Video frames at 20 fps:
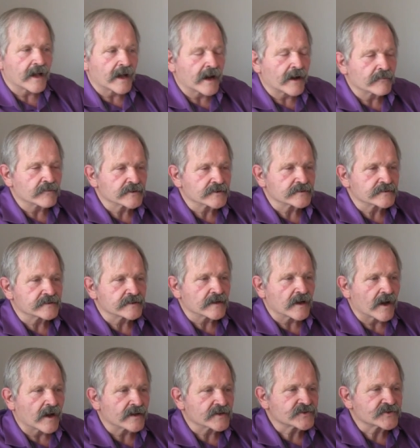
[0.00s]
I was
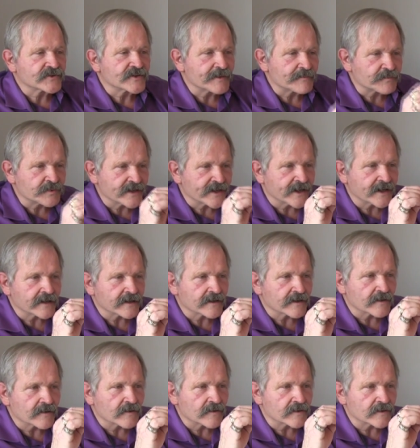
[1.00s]
simply